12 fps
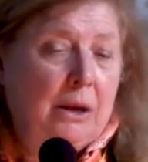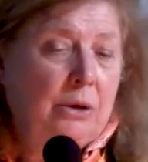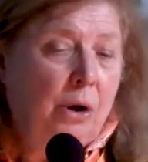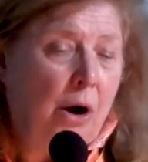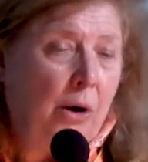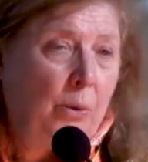
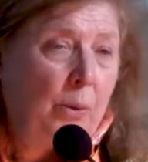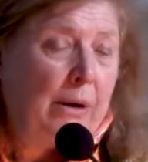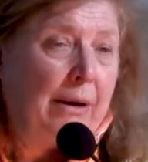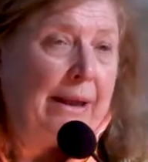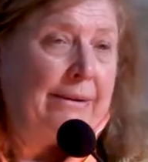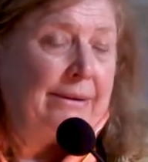talk,
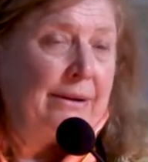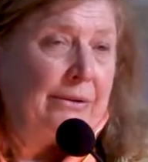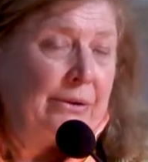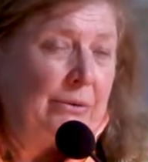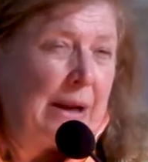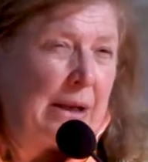whereas there's
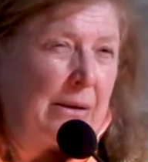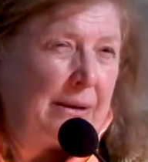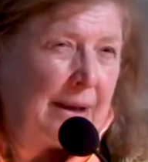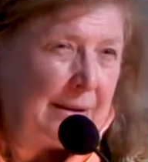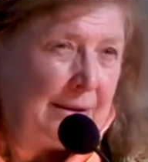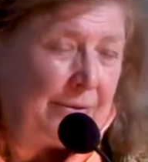a greater
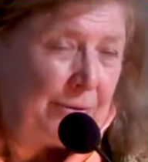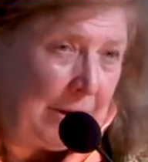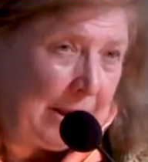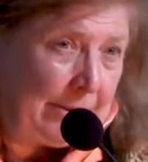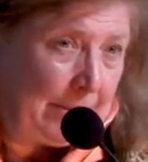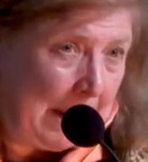deal of
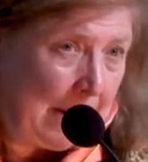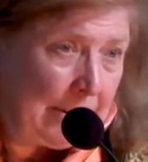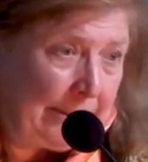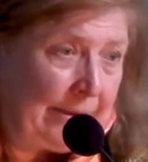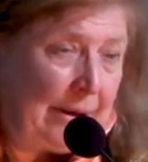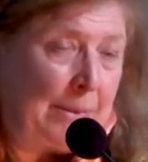
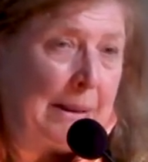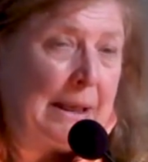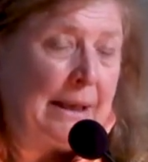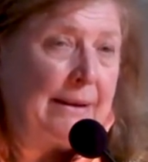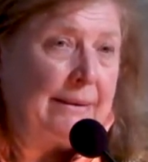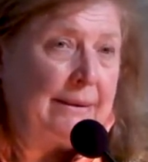transparency
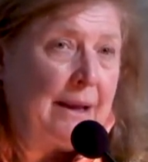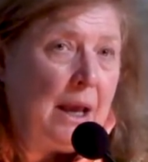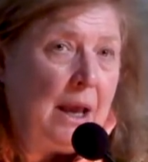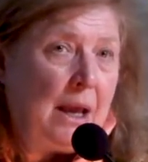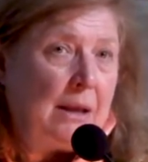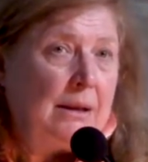because
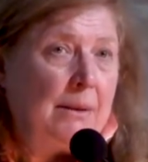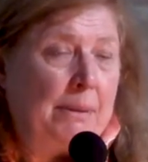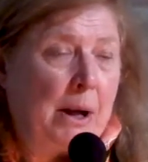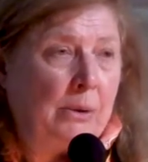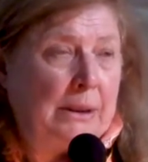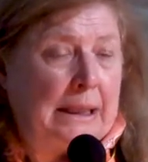
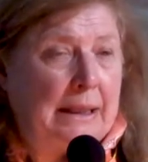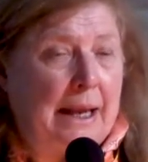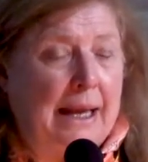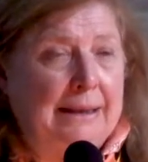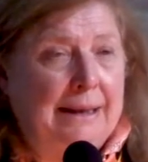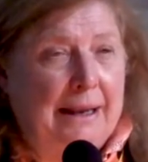Napoleon,
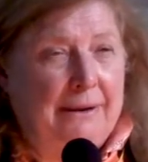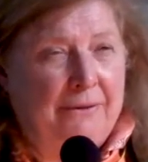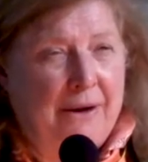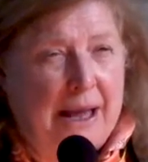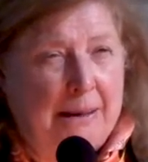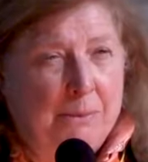
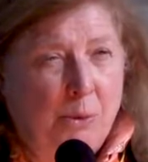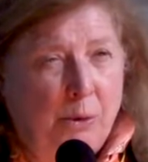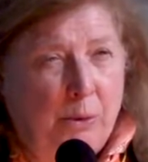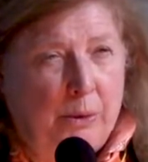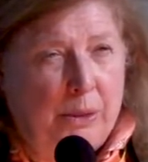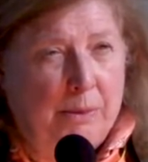identifying
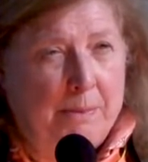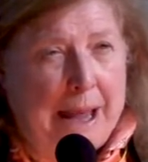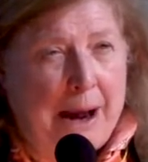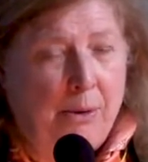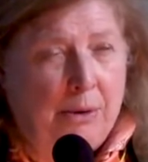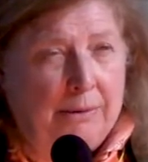more with the
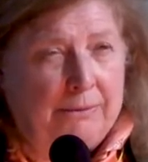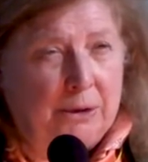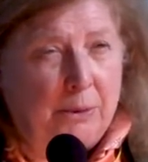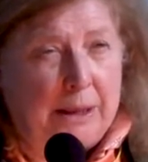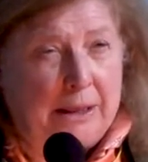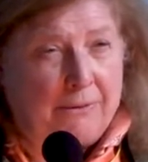power of
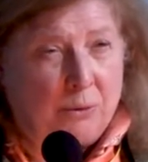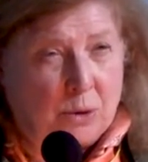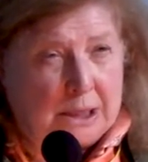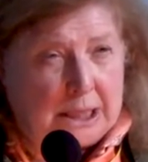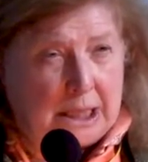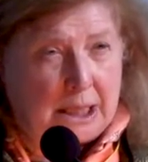Louis
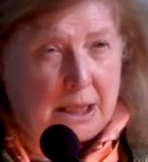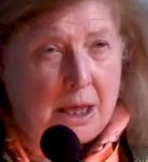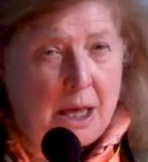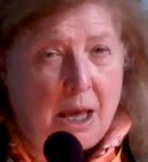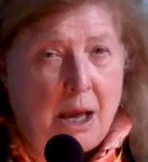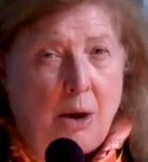XIV,
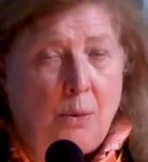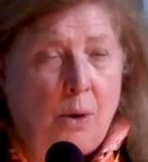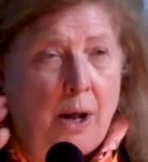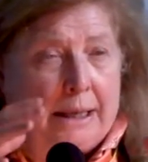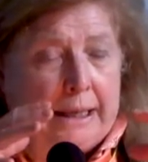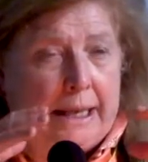
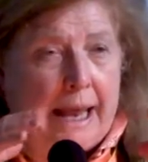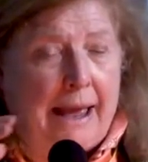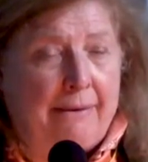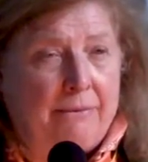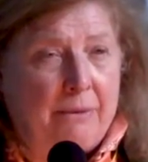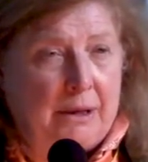wanted to
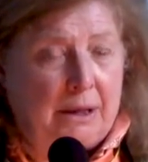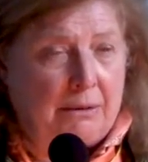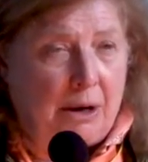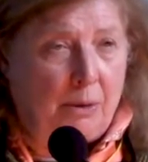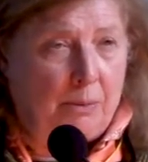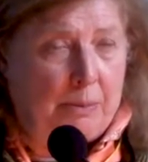have, you
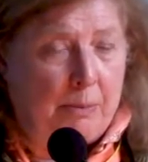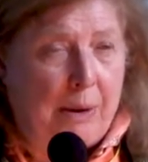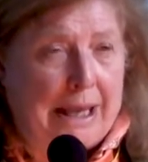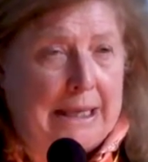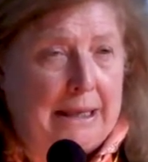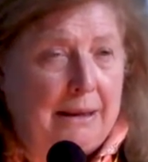know,
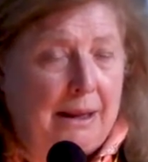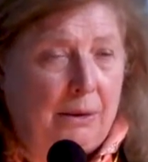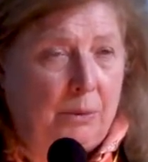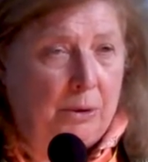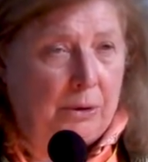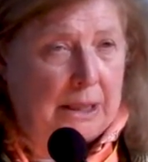when there
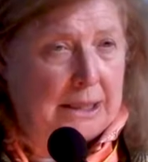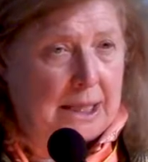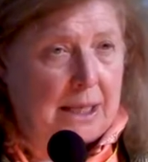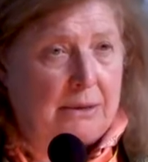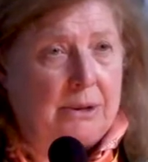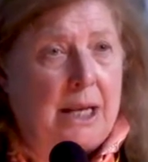were these
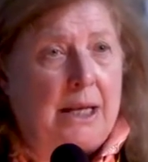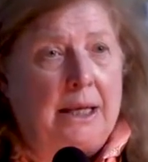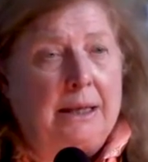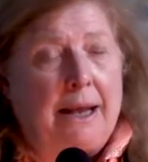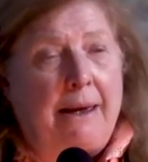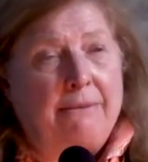
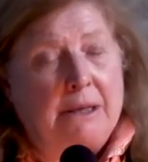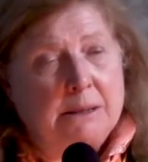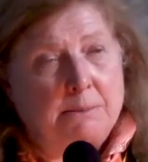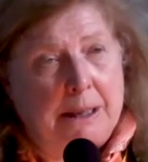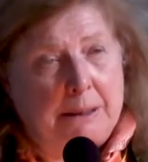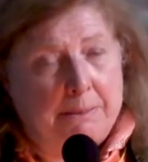entertainings, have these
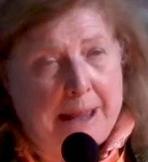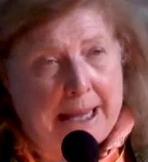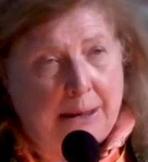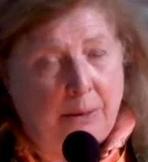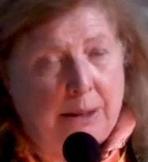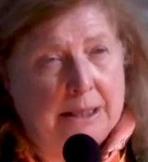big
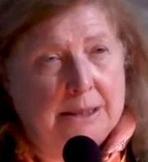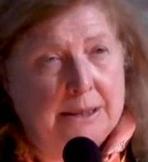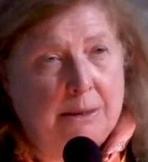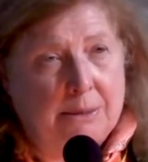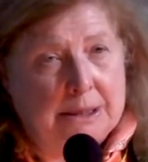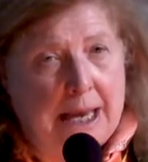banquets.
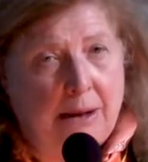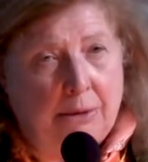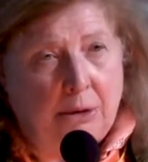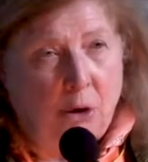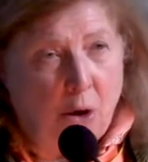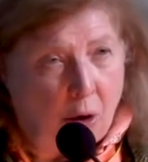It was out
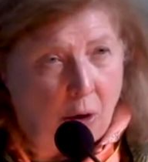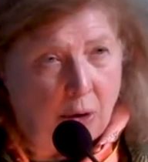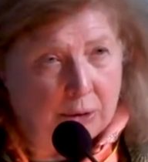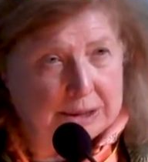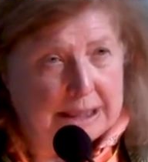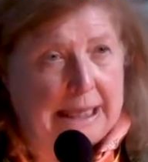in
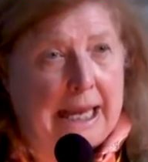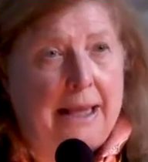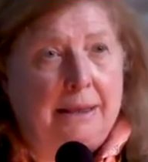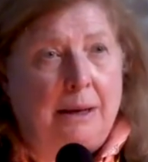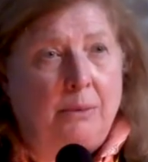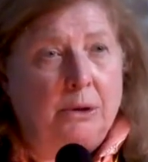halls
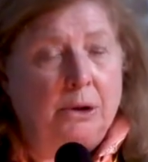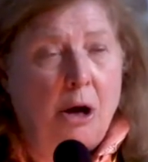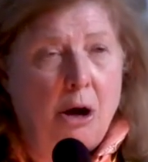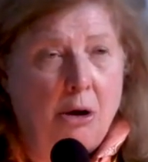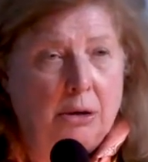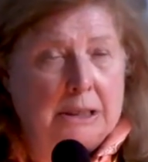again. There were
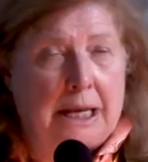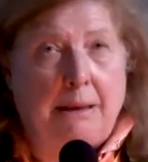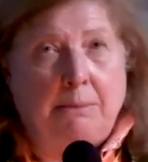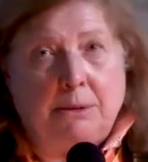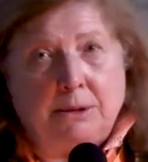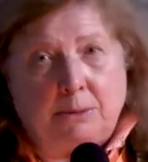long
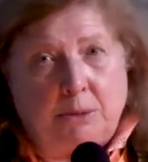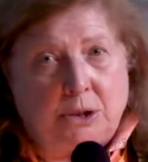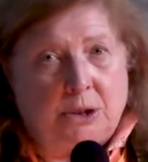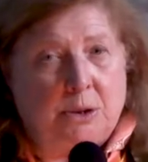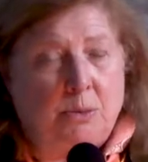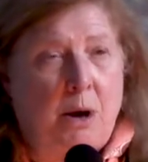tables,
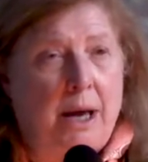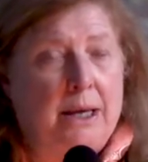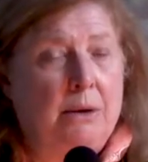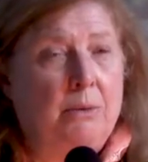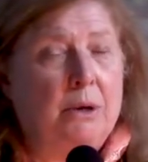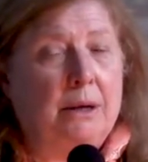which is why
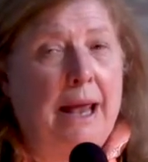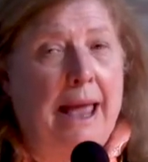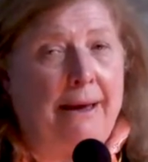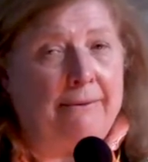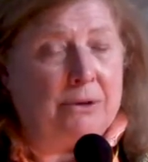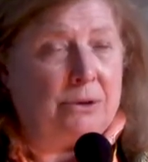you can
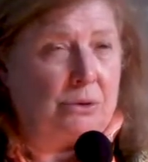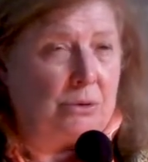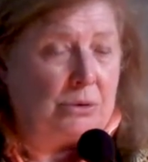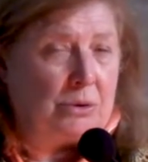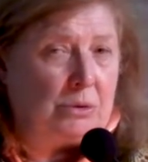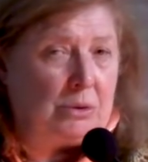have a surtout
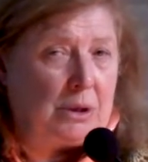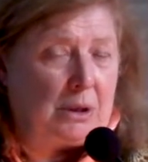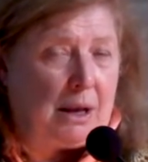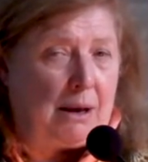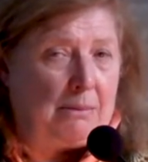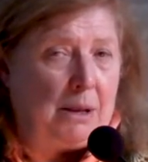de
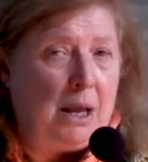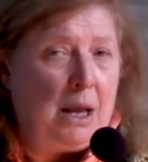table